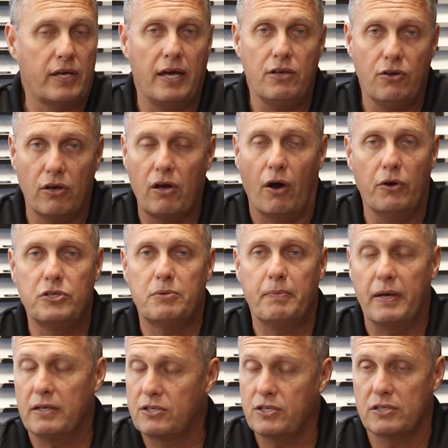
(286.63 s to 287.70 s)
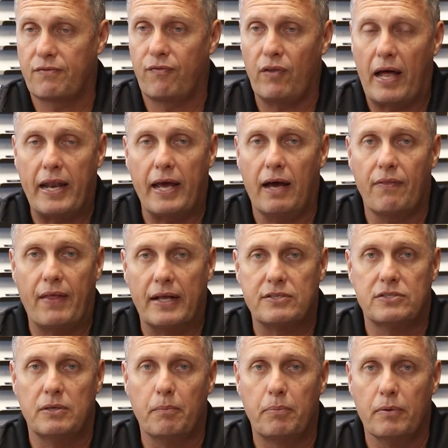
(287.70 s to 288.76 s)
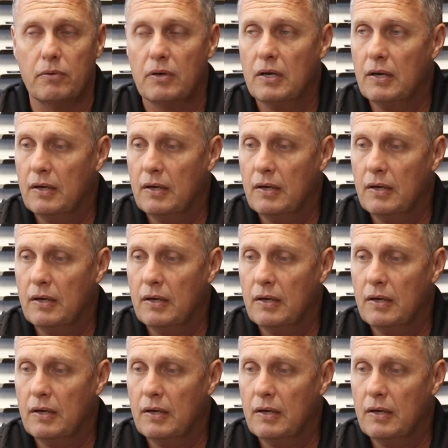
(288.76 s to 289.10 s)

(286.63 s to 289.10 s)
can you coach me? It's just flat out that simple.